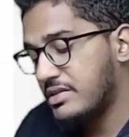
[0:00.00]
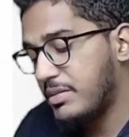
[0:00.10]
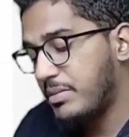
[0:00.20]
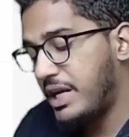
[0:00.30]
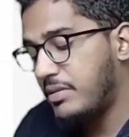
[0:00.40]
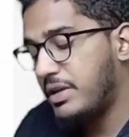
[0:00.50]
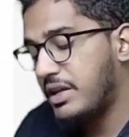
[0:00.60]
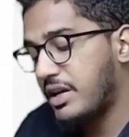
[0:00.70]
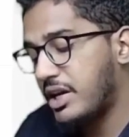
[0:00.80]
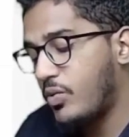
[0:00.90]
They might be
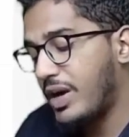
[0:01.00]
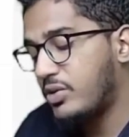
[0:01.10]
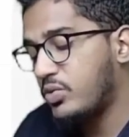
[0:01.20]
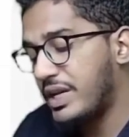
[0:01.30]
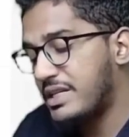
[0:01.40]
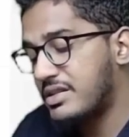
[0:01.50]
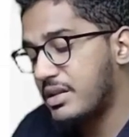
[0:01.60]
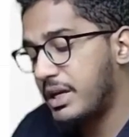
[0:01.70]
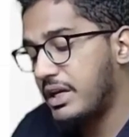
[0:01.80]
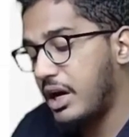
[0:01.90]
required to
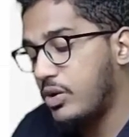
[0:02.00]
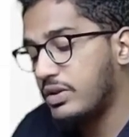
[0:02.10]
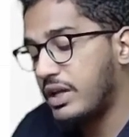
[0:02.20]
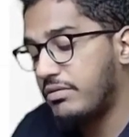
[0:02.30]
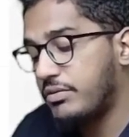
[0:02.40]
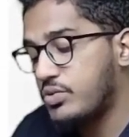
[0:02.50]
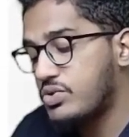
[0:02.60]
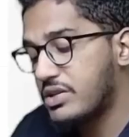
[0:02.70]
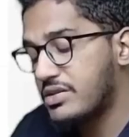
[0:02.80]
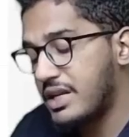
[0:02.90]
estimate how their
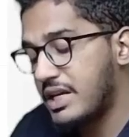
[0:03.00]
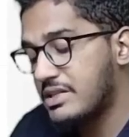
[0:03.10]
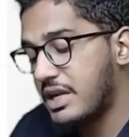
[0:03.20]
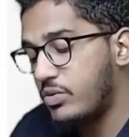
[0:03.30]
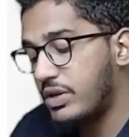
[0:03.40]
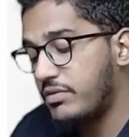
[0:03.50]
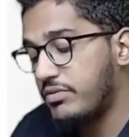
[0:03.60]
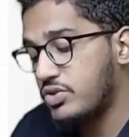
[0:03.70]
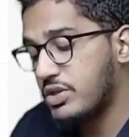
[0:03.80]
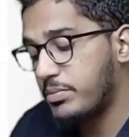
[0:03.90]
future sales, how their
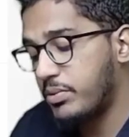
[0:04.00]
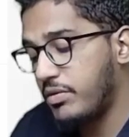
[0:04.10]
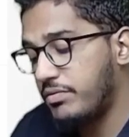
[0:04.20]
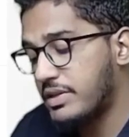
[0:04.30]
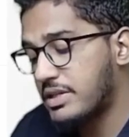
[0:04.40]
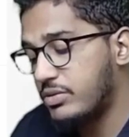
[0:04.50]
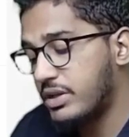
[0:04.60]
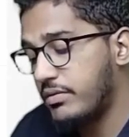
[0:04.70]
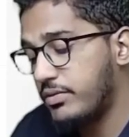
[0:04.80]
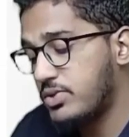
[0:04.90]
future profits, how
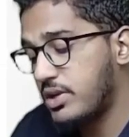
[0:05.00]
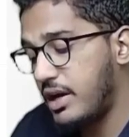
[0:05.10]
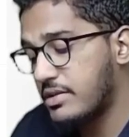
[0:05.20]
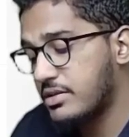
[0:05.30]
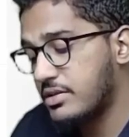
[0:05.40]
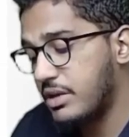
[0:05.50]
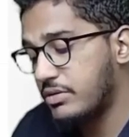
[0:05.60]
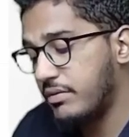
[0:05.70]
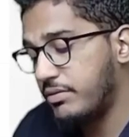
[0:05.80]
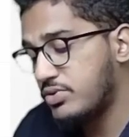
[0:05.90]
their future assets, how
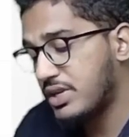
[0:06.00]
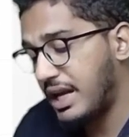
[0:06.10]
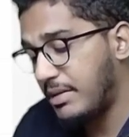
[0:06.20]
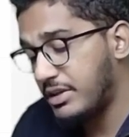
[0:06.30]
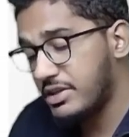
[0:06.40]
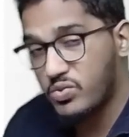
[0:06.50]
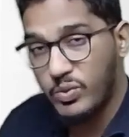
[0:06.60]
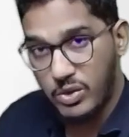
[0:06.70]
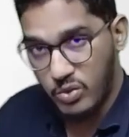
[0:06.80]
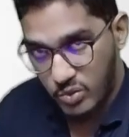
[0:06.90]
their future liabilities
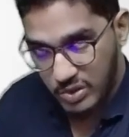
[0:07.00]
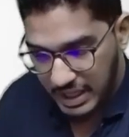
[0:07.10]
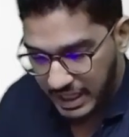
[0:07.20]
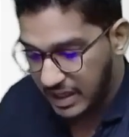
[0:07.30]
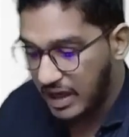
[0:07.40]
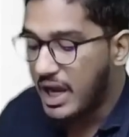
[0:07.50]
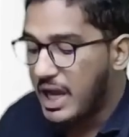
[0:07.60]
will look like,